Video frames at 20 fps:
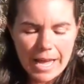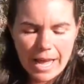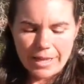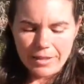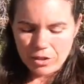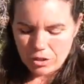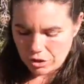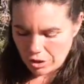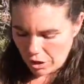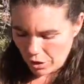
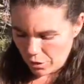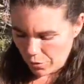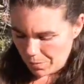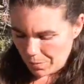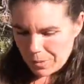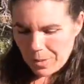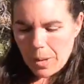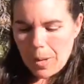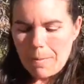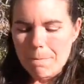And so
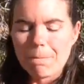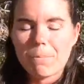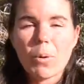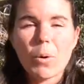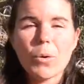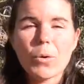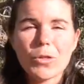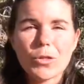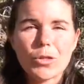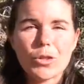
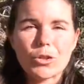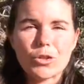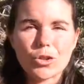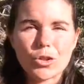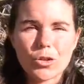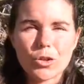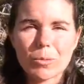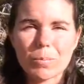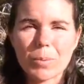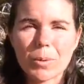both the
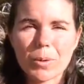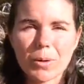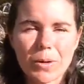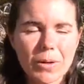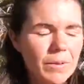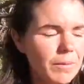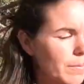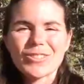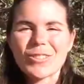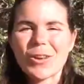
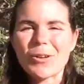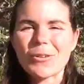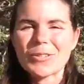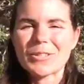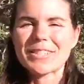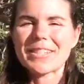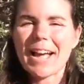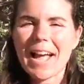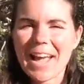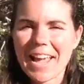juniper, so
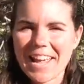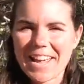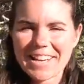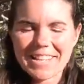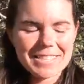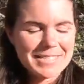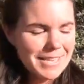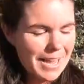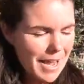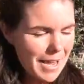
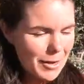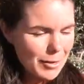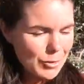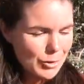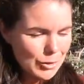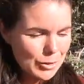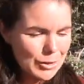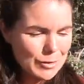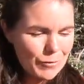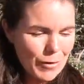Skyan and
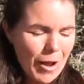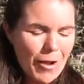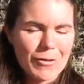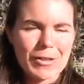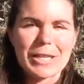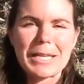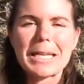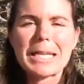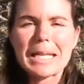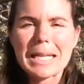Zion just found a